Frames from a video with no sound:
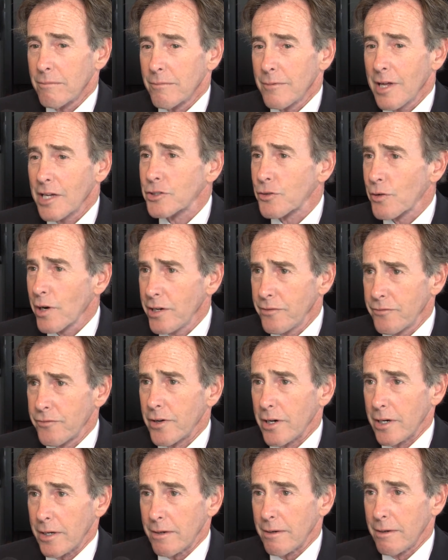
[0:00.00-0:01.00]
that's great
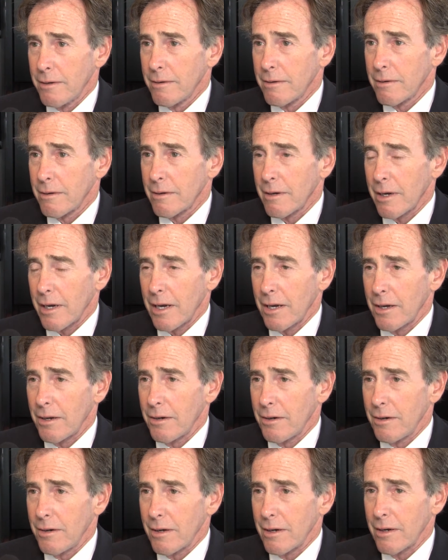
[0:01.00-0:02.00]
fun
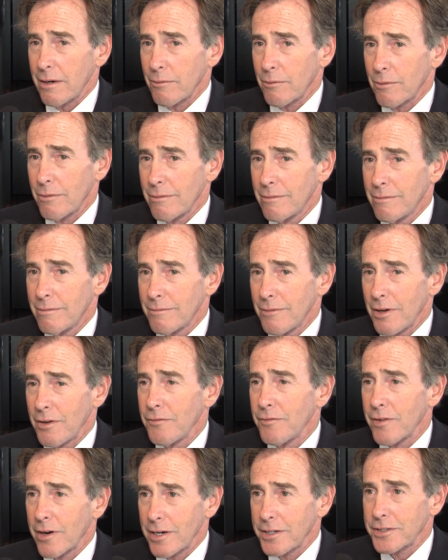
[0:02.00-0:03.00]
and
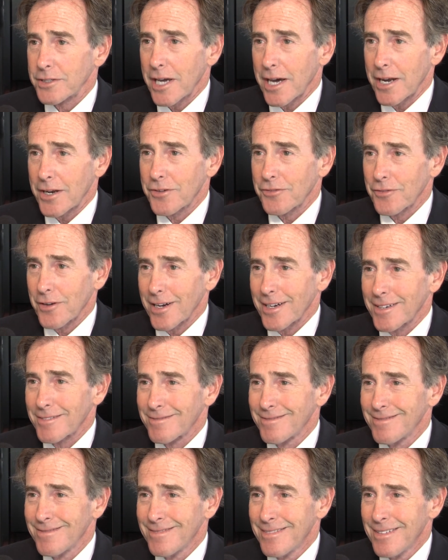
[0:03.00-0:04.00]
very satisfying.
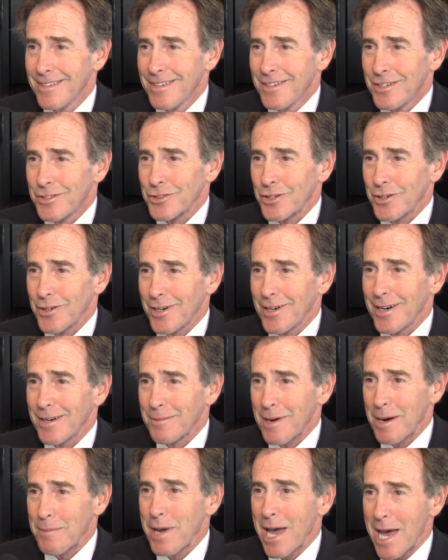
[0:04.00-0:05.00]
So
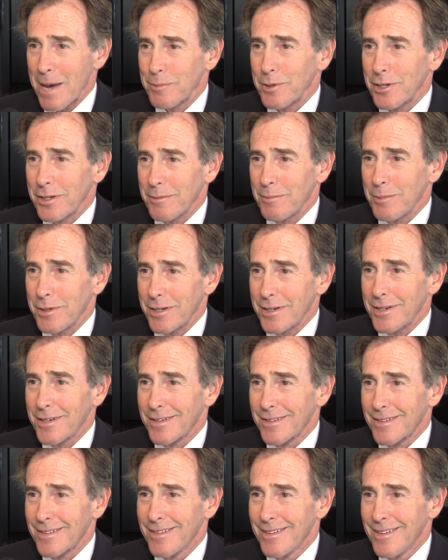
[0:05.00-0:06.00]
I'm happy to
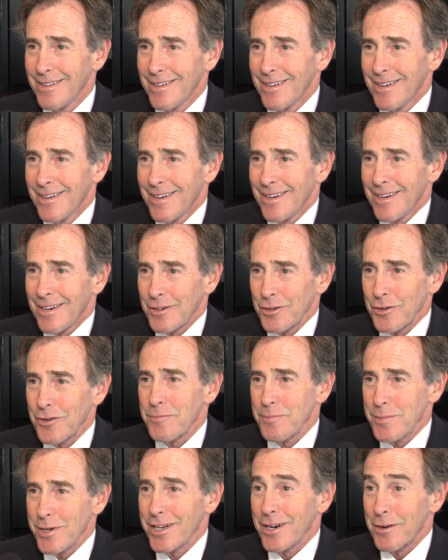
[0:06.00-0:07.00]

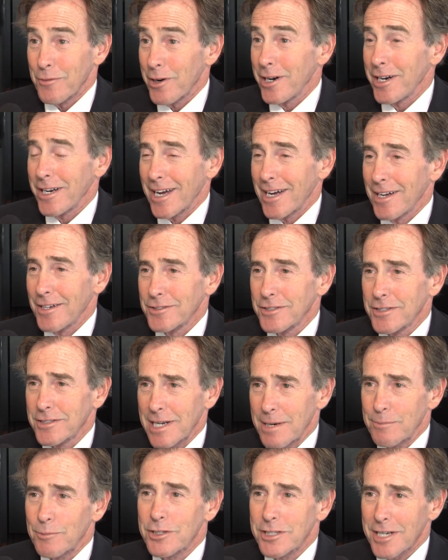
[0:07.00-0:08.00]
have been a radiologist.
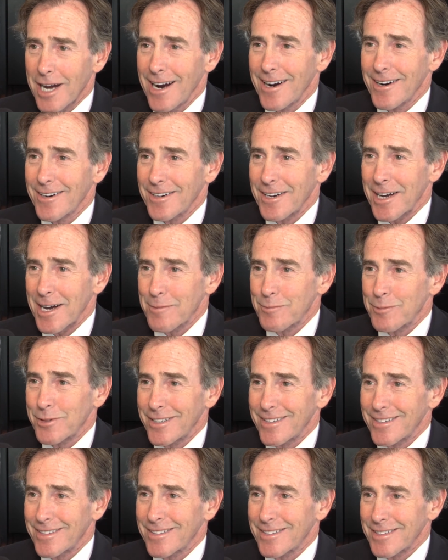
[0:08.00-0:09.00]
I'm retired now,
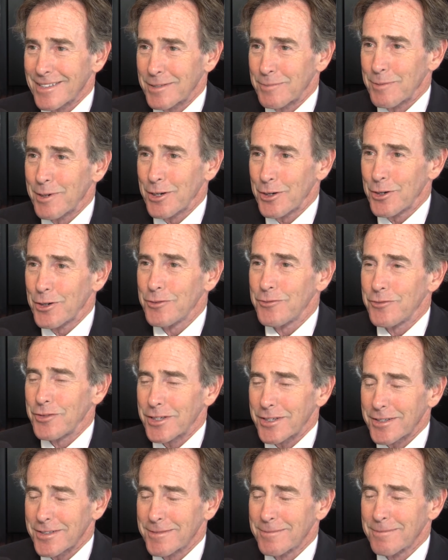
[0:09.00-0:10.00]
but it's been a good
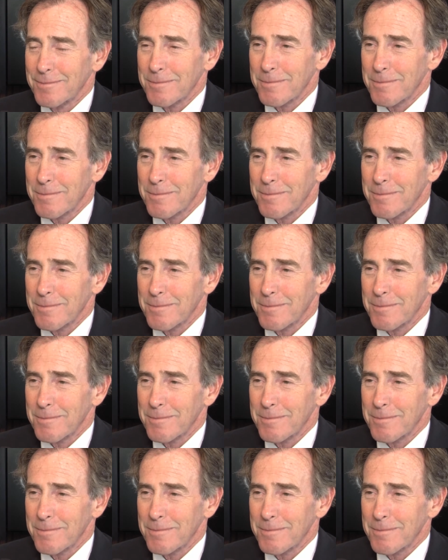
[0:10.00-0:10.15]
field.